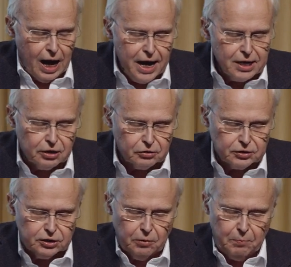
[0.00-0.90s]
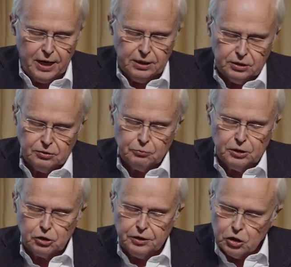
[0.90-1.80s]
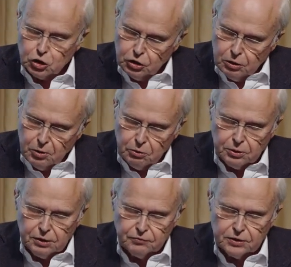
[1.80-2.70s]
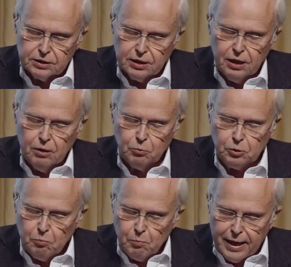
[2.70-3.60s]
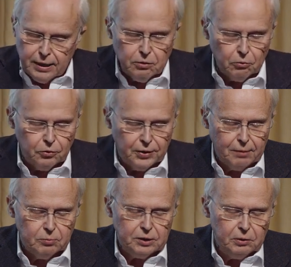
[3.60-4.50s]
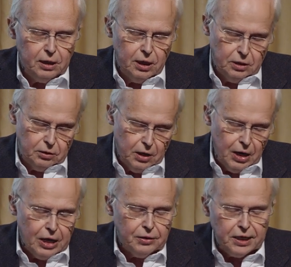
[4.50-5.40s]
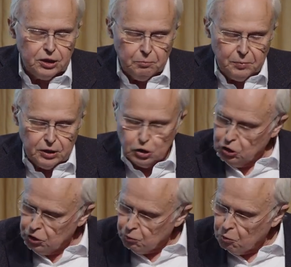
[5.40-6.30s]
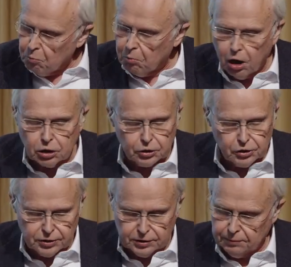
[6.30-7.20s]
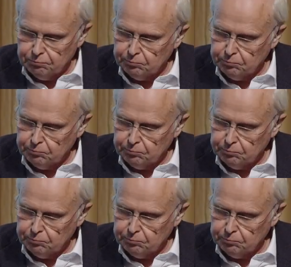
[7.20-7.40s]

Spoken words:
icons are painted with traditional motifs, but many of them they depict new martyrs,